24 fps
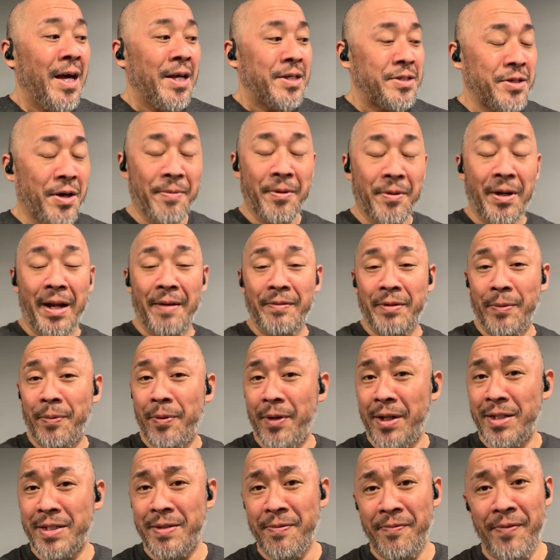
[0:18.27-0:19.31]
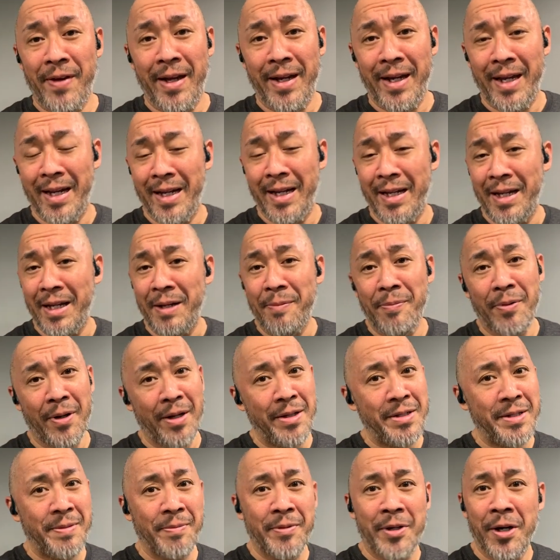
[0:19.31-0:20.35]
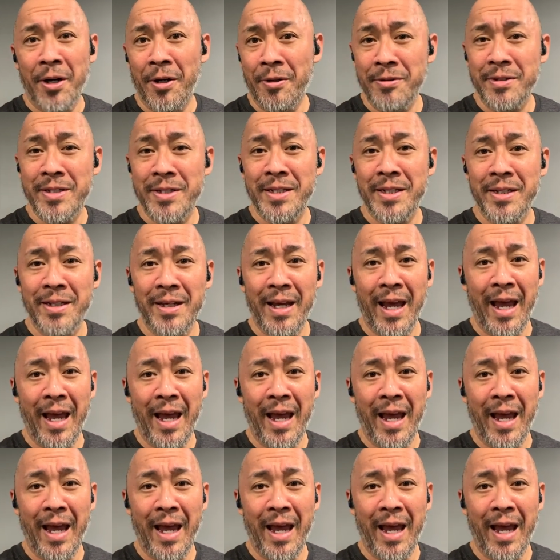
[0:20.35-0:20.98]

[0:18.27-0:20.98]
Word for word: So I'm gonna have to put on some Van Halen, put on some Colt,